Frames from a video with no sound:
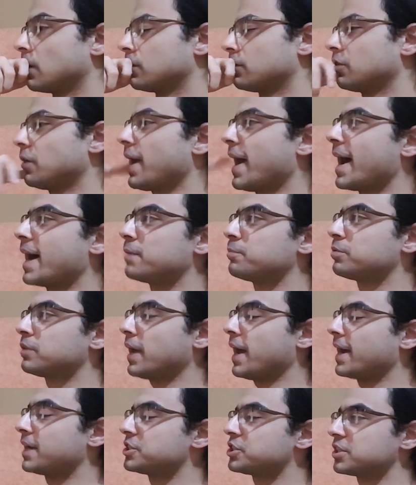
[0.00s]
So
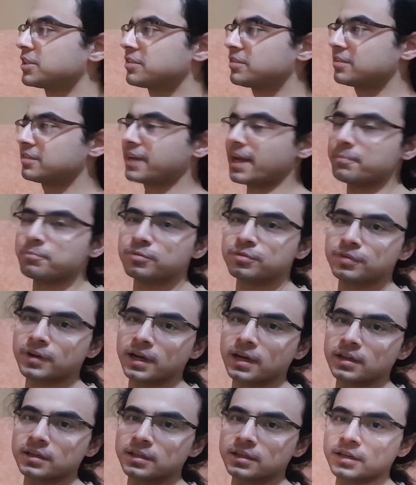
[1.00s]
Ash's
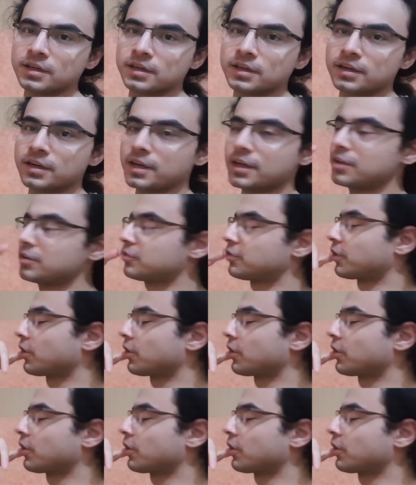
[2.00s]
stepfather is